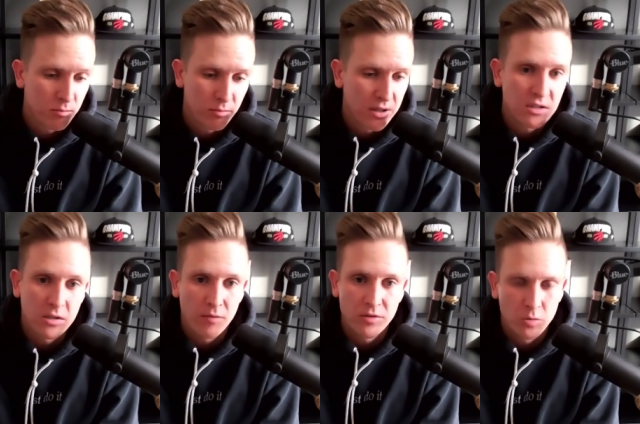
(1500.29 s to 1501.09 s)
police
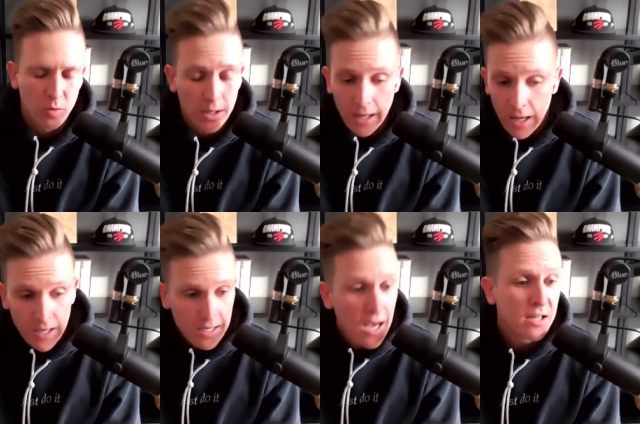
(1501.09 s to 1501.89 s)
officers were like,
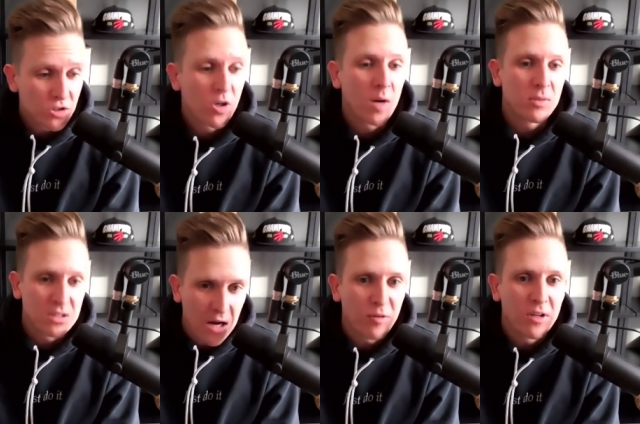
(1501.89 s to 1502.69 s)
"Yeah, Instagram is
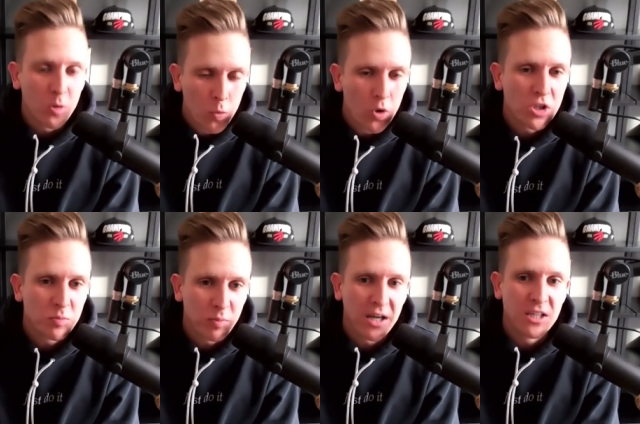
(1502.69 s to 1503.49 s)
definitely the worst
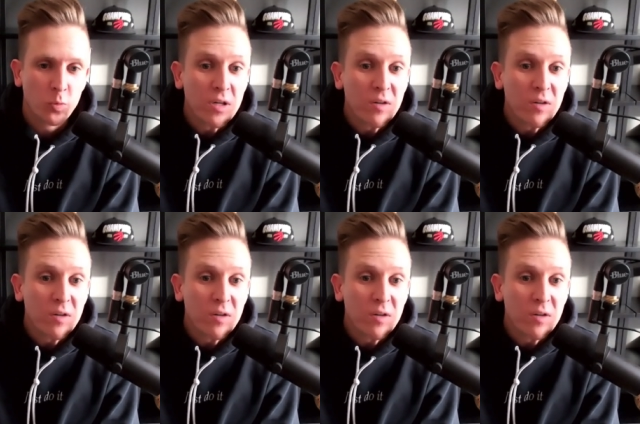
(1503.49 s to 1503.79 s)
place we've